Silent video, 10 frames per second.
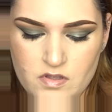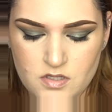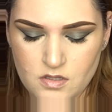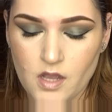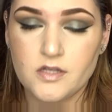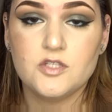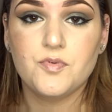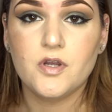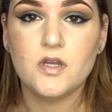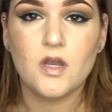Von D Lock-In
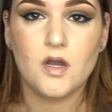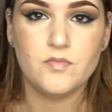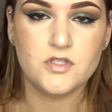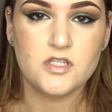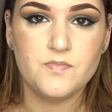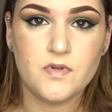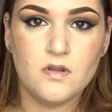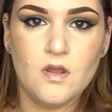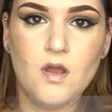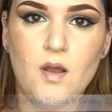Spray. This has been
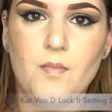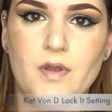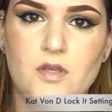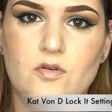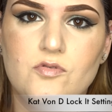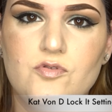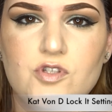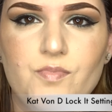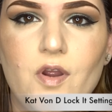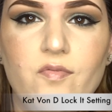my go-to
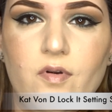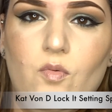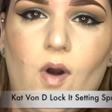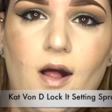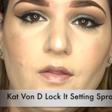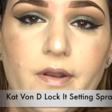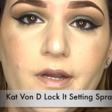spray for a while